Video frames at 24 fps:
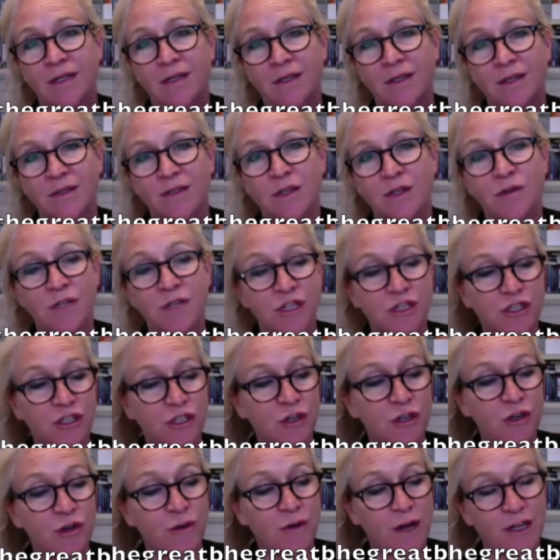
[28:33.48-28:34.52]
So Naoise,
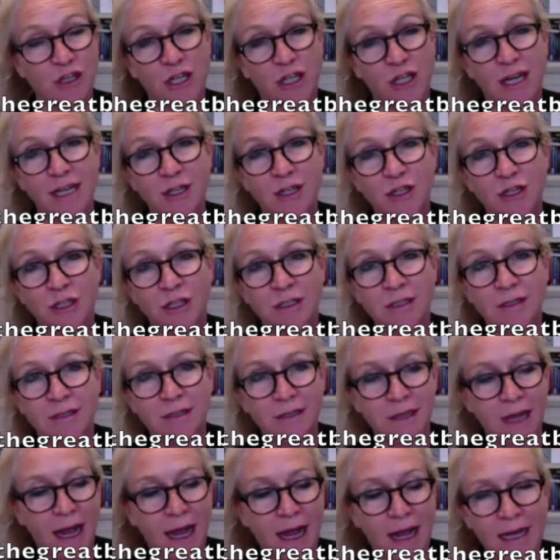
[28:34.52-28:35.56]
congratulations,
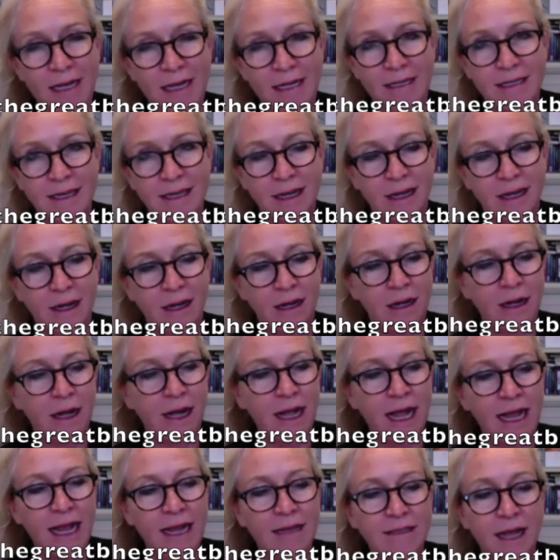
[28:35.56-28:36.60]
and uh,
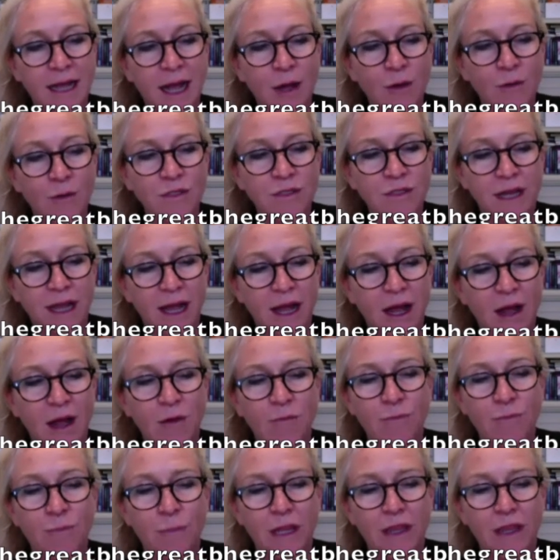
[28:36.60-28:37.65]
it's out now
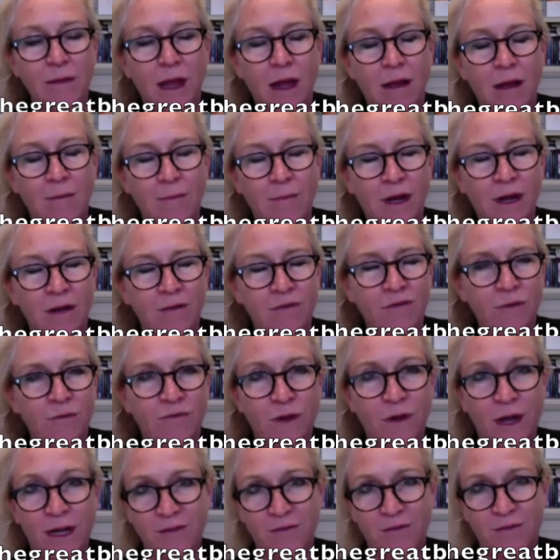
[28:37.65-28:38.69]
with, uh, from
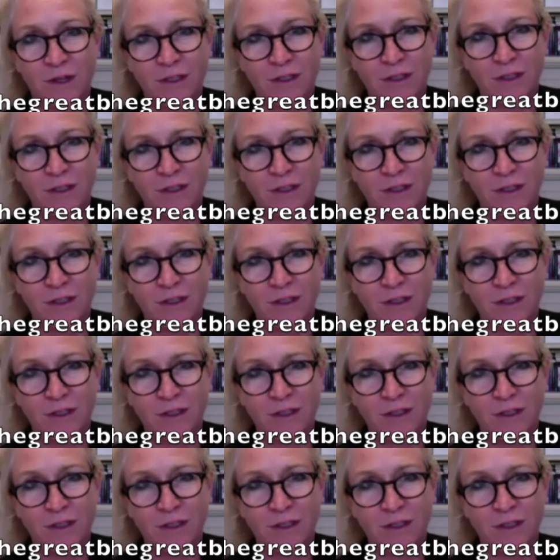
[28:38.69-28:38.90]
Weidenfeld